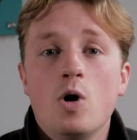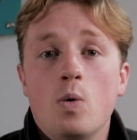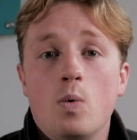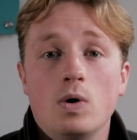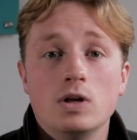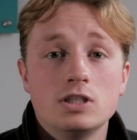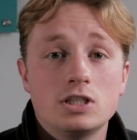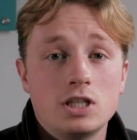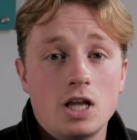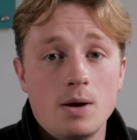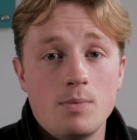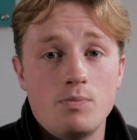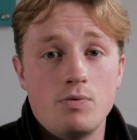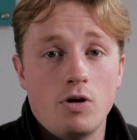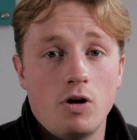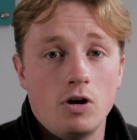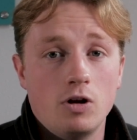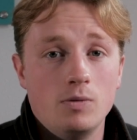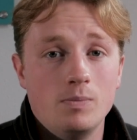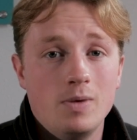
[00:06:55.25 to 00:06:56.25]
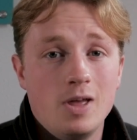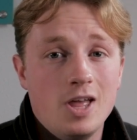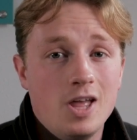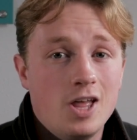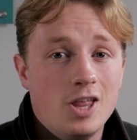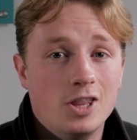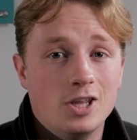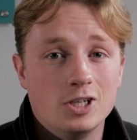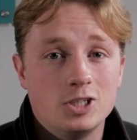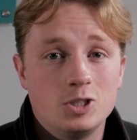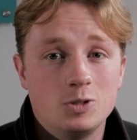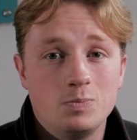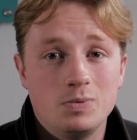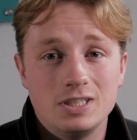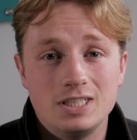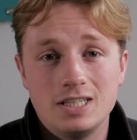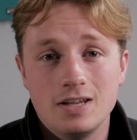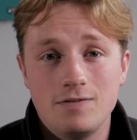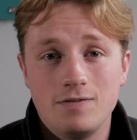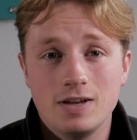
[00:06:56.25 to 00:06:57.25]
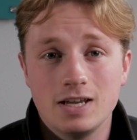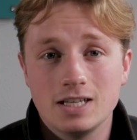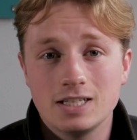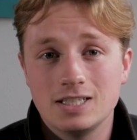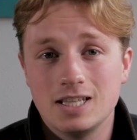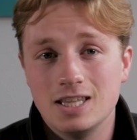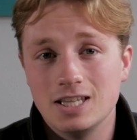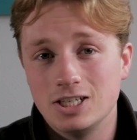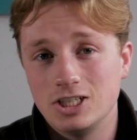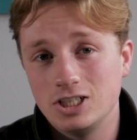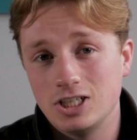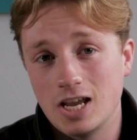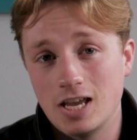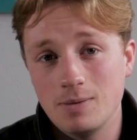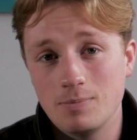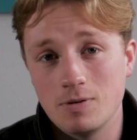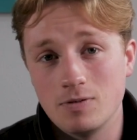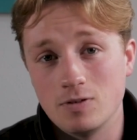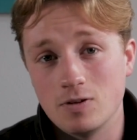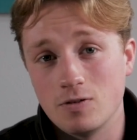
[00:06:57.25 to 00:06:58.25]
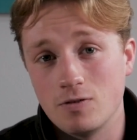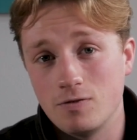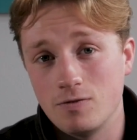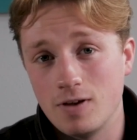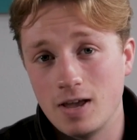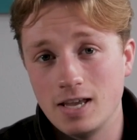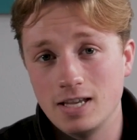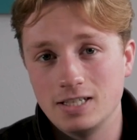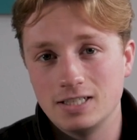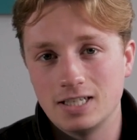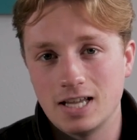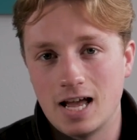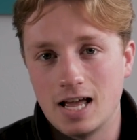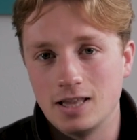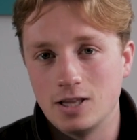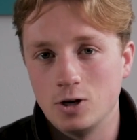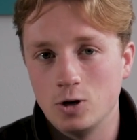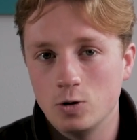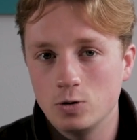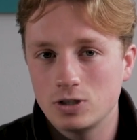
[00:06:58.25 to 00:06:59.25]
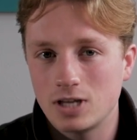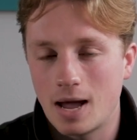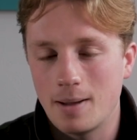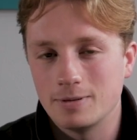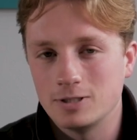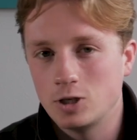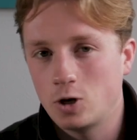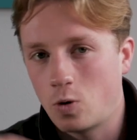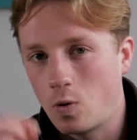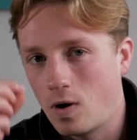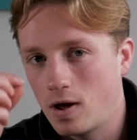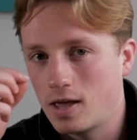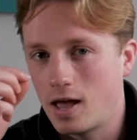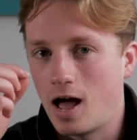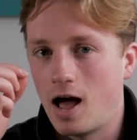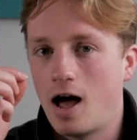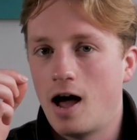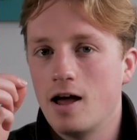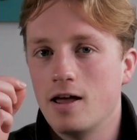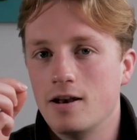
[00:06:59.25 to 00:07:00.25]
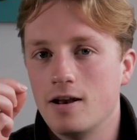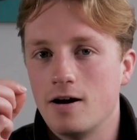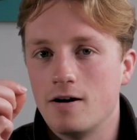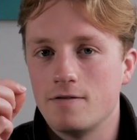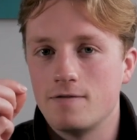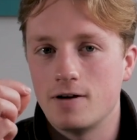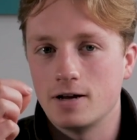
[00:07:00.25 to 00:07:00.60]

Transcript: One slight problem they're specific to the shape of your face and the nose gap isn't quite high enough.